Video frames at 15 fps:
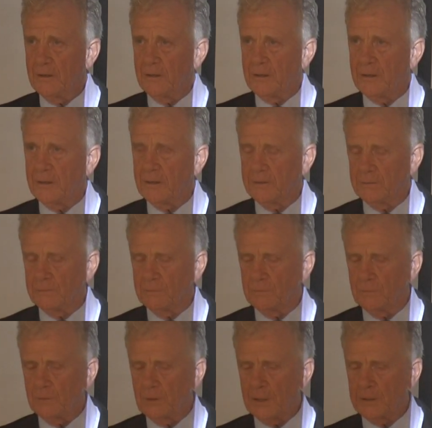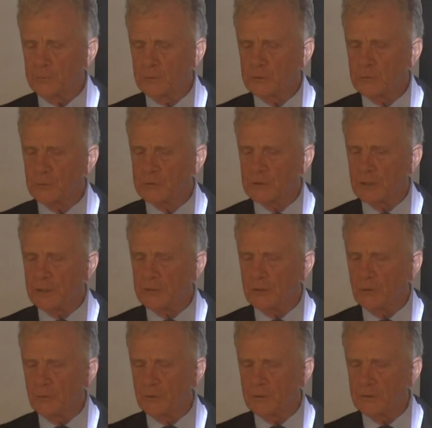Uh, Edwards would say
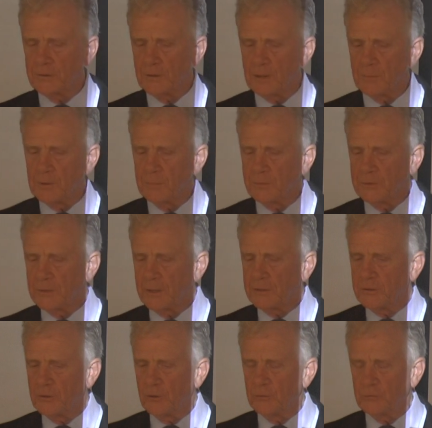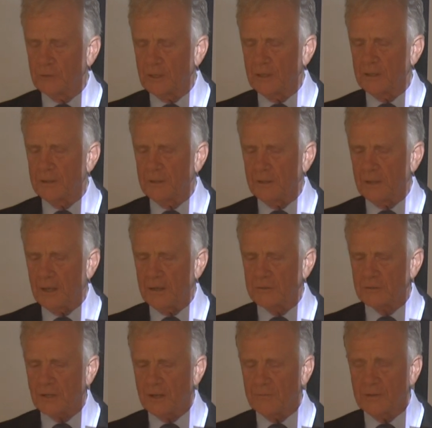don't condemn it, but then don't take it
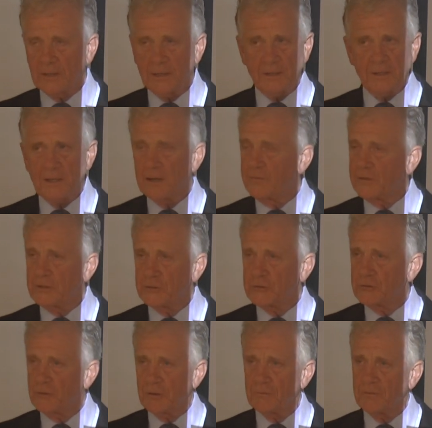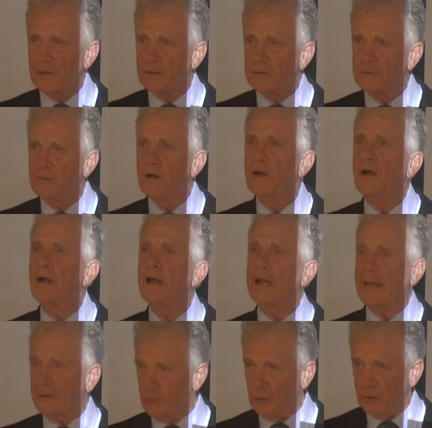as having any evidentiary value
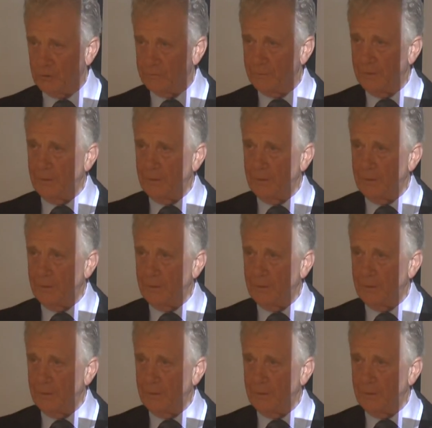at all.